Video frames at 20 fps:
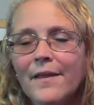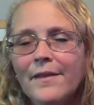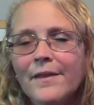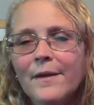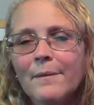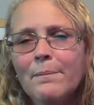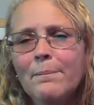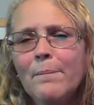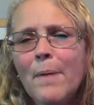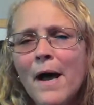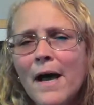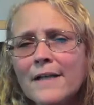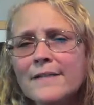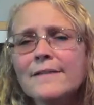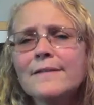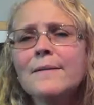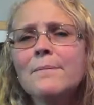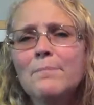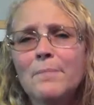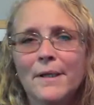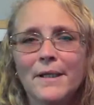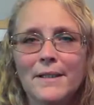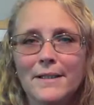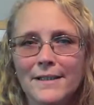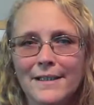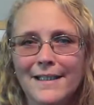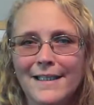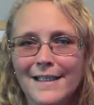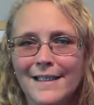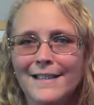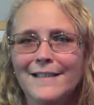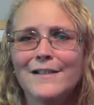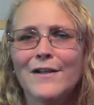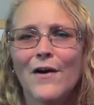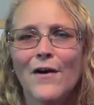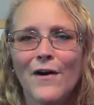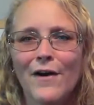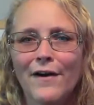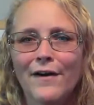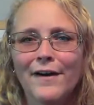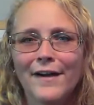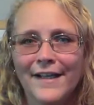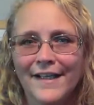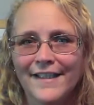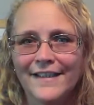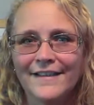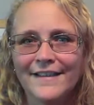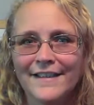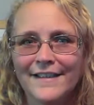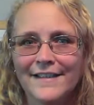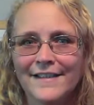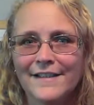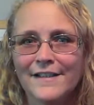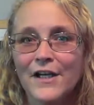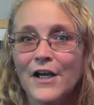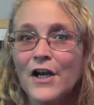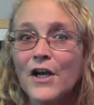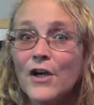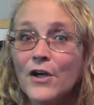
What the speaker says: The possibilities are endless.